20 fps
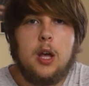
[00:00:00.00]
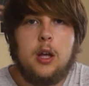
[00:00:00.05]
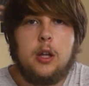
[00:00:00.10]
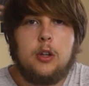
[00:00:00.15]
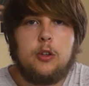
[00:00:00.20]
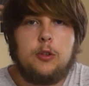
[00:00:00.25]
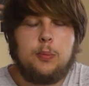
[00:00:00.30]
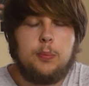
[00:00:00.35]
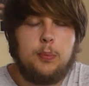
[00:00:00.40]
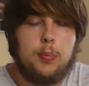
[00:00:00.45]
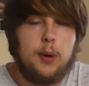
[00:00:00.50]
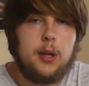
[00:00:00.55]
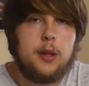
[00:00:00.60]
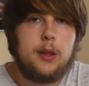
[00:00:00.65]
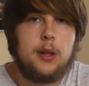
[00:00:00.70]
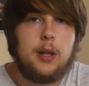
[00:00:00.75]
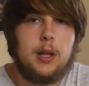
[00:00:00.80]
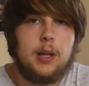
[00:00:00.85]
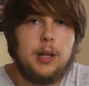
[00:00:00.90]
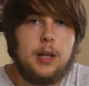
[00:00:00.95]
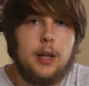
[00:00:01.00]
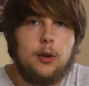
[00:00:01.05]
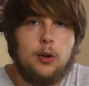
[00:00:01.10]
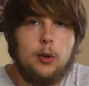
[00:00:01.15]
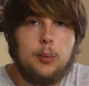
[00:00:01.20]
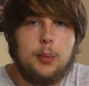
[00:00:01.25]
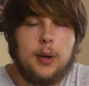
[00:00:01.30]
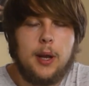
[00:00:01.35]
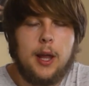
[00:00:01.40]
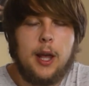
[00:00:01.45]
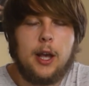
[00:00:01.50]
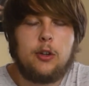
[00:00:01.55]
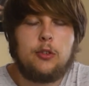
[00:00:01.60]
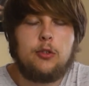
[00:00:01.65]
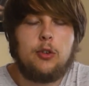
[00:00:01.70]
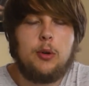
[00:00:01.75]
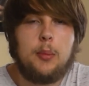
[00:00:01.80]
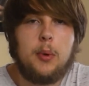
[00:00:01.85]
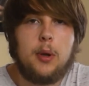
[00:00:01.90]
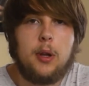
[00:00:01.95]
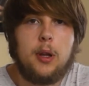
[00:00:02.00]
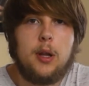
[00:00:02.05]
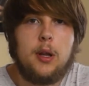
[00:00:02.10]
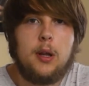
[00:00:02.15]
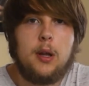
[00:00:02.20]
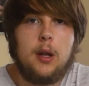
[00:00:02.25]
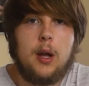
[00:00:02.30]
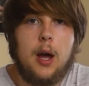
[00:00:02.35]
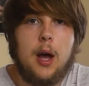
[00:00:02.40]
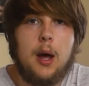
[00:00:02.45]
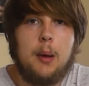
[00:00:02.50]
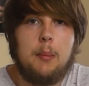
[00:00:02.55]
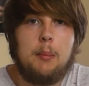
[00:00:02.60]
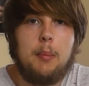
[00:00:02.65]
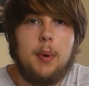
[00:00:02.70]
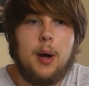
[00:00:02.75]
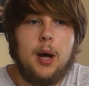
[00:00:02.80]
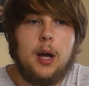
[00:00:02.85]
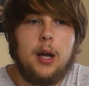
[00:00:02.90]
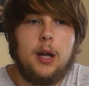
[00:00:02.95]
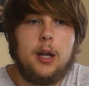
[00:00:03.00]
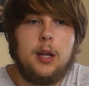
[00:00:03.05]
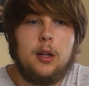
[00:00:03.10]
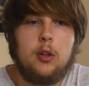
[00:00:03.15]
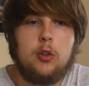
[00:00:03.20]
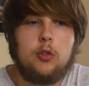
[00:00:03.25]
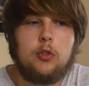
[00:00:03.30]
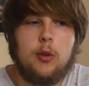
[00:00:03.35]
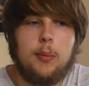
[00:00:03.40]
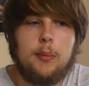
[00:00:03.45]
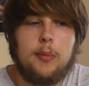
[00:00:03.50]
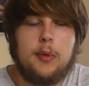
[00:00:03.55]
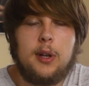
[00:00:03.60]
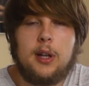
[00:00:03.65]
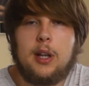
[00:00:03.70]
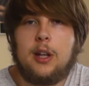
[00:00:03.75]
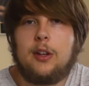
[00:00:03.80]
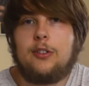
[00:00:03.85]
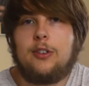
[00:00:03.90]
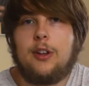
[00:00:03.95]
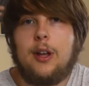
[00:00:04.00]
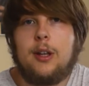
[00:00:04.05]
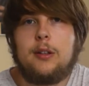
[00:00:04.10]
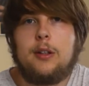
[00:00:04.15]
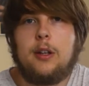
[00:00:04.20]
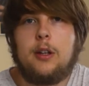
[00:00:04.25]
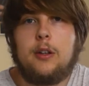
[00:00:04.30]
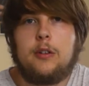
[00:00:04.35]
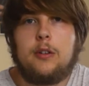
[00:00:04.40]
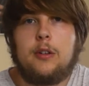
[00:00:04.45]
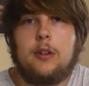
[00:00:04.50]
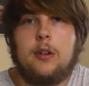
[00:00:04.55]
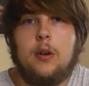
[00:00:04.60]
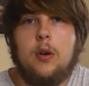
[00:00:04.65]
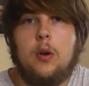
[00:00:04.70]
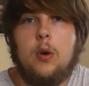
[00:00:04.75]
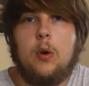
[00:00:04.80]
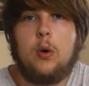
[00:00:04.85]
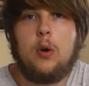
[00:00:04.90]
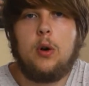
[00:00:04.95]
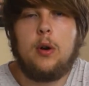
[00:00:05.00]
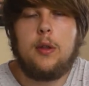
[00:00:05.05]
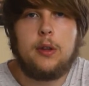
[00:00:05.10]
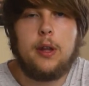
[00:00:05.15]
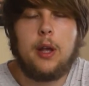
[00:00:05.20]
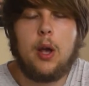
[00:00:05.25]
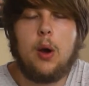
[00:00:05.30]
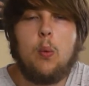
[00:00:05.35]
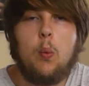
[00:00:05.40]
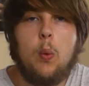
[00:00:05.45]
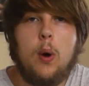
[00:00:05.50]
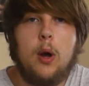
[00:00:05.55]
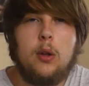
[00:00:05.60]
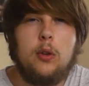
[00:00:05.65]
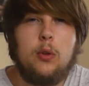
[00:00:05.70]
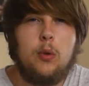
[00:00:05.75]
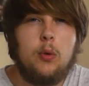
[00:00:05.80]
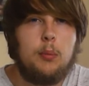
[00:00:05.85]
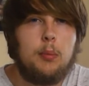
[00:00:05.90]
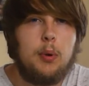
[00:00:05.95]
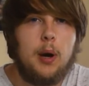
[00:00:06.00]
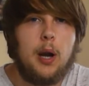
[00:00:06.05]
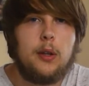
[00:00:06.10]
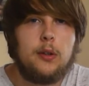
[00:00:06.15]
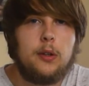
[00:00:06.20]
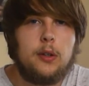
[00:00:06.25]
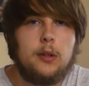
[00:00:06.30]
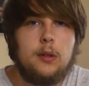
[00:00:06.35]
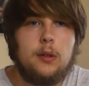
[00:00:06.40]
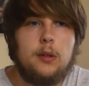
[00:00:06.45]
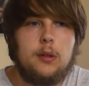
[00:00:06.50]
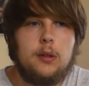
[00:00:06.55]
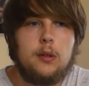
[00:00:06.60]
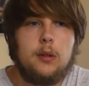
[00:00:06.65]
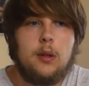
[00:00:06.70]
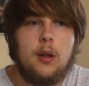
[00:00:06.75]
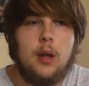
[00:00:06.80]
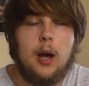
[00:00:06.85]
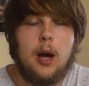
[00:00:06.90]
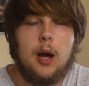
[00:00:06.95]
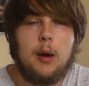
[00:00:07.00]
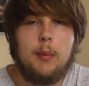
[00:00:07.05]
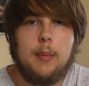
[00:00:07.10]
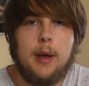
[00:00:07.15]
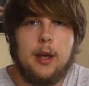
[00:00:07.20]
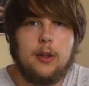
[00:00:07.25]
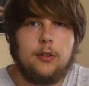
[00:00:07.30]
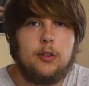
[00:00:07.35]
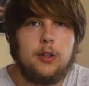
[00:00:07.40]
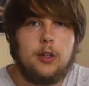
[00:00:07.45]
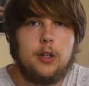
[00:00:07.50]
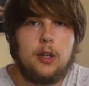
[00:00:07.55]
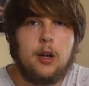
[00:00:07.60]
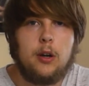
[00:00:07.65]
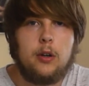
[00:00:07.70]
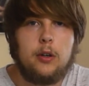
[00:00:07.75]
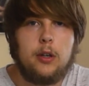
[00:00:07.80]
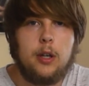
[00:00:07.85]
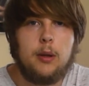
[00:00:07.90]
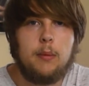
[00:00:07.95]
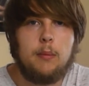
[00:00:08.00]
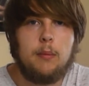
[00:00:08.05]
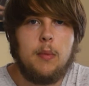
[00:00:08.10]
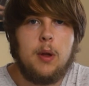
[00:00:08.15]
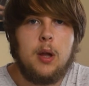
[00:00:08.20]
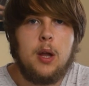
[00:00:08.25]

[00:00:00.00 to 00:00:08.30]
Spring the little bit of extra money and buy something like a SanDisk or like a well-known branded SD card name.